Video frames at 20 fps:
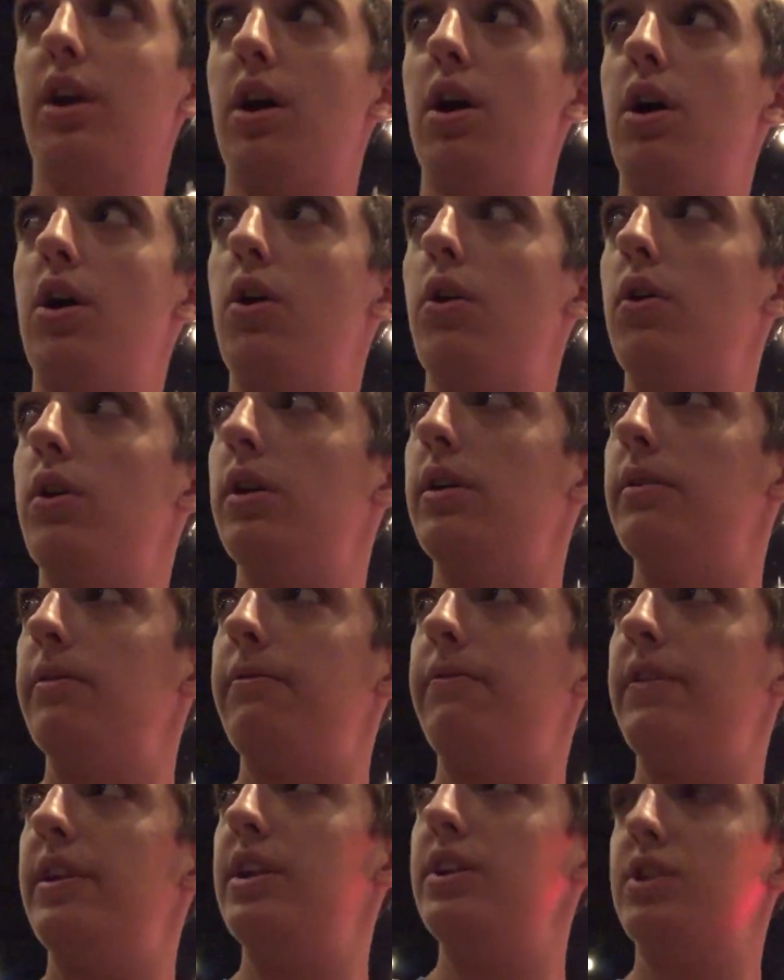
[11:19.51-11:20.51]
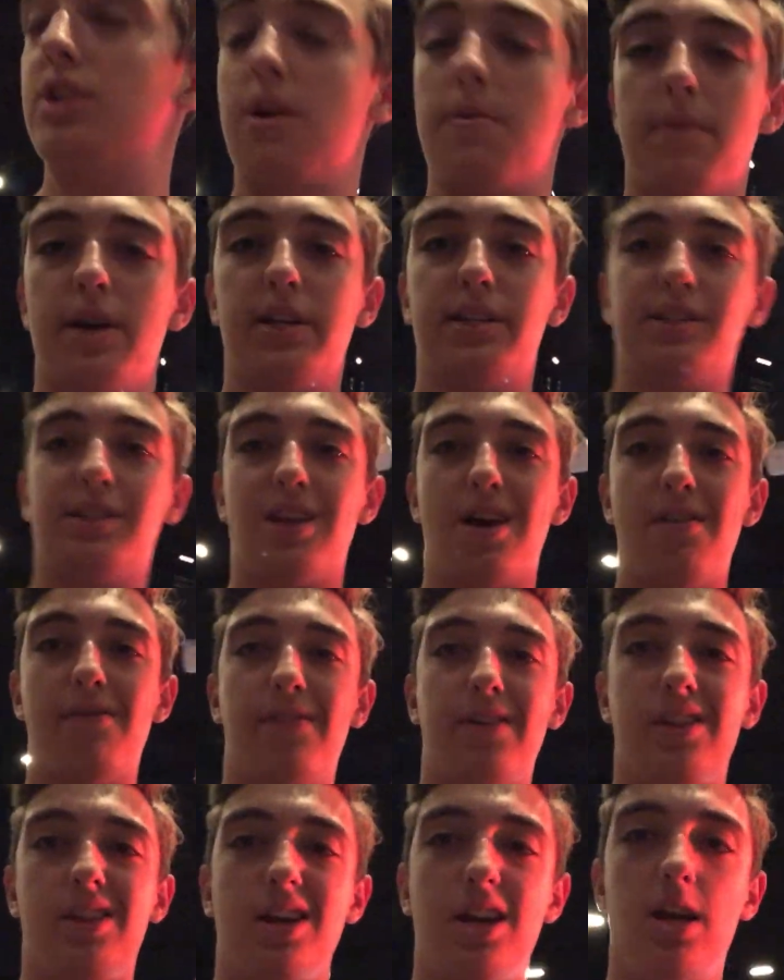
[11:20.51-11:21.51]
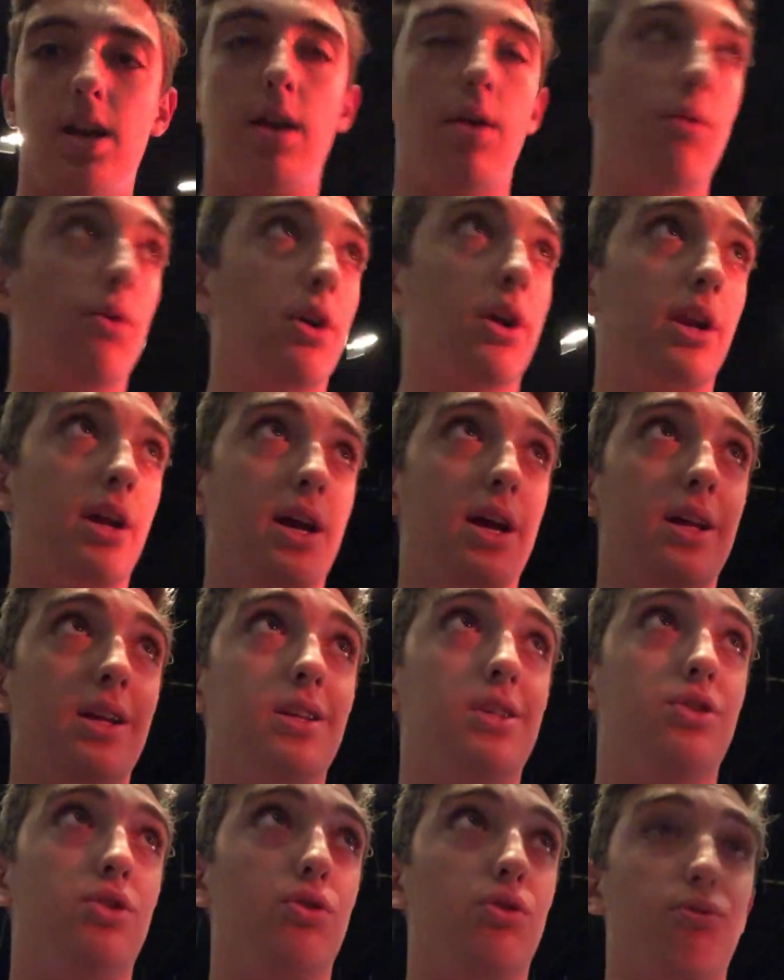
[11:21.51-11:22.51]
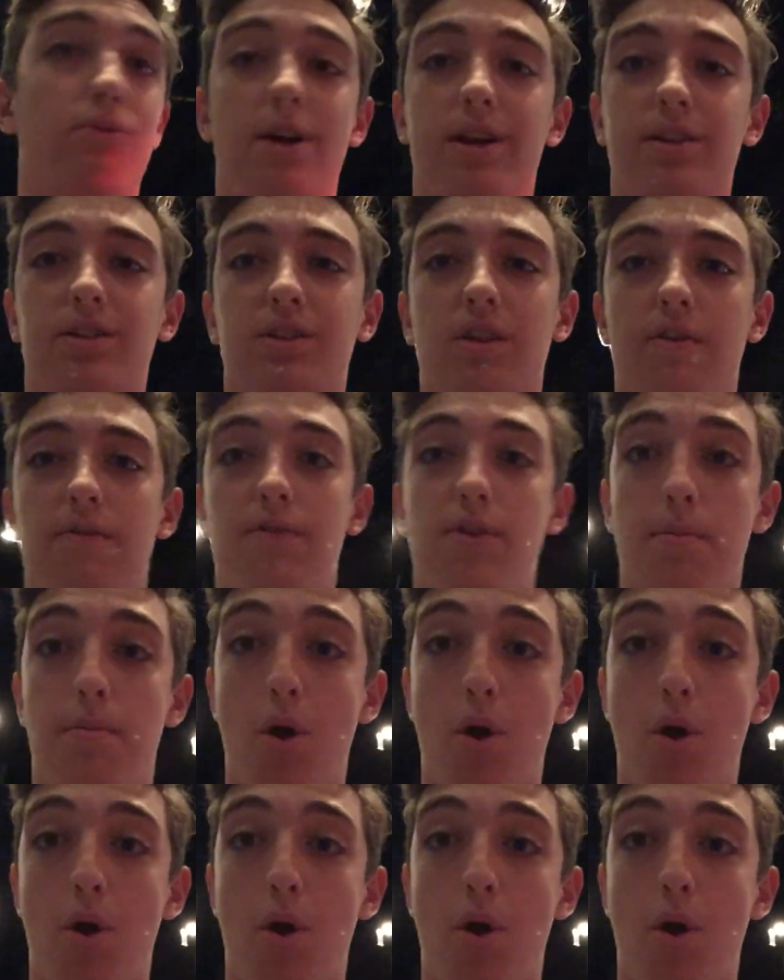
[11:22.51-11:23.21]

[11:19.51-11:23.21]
go finish up my stuff and then we're gonna head to the rest of the